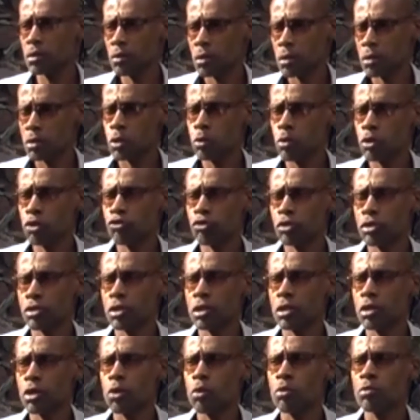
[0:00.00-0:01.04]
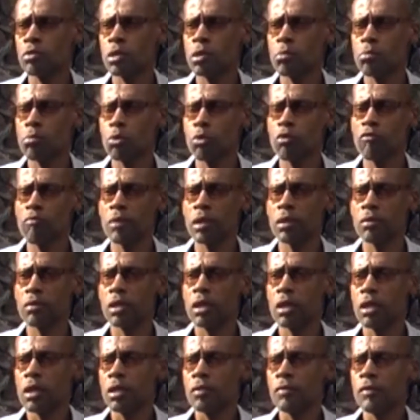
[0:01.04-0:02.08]
restricted in how their movement,
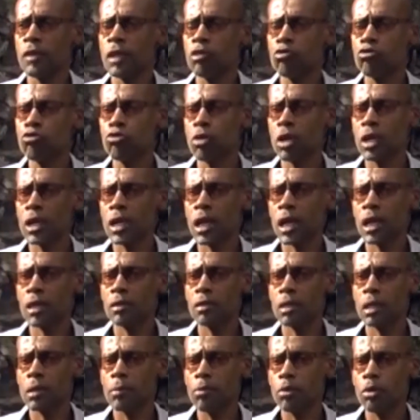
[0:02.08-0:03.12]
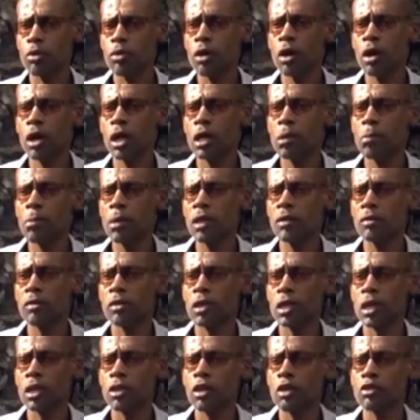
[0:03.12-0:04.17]
they grew a garden there, both
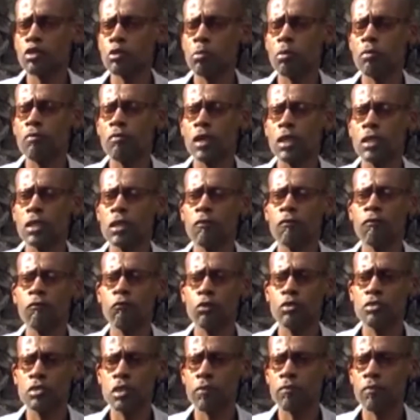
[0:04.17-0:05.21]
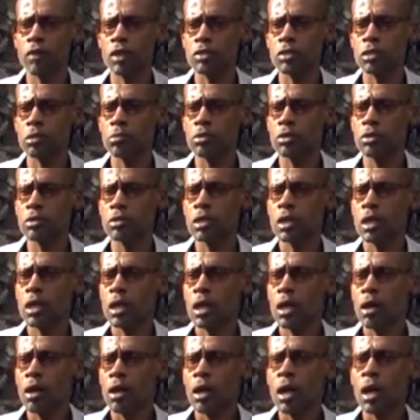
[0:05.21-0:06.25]
ornamental and also provide their fruits and vegetables.
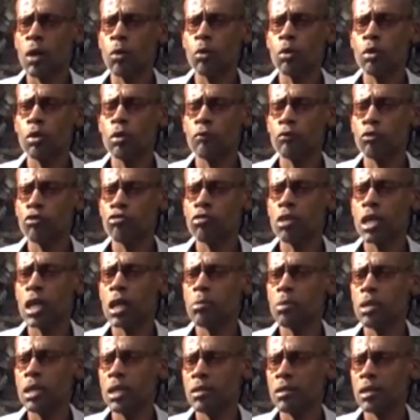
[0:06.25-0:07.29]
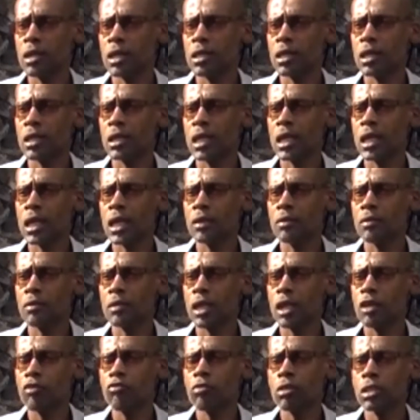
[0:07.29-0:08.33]
I would love to rehabilitate that garden
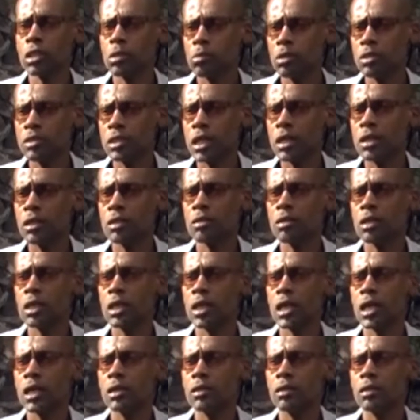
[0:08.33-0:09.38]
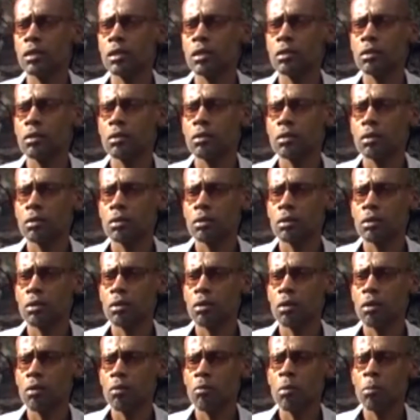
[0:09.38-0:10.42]
and create a botanical garden there, you know,
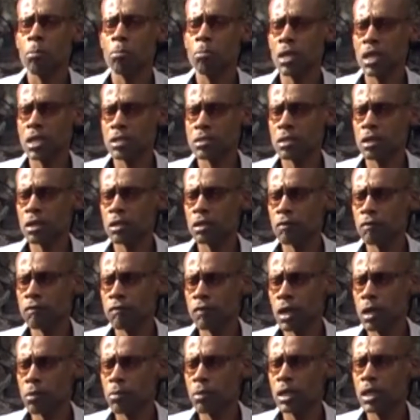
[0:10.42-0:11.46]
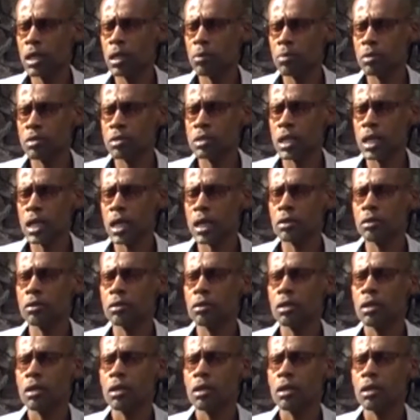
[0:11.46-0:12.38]
based on the former lepers' garden.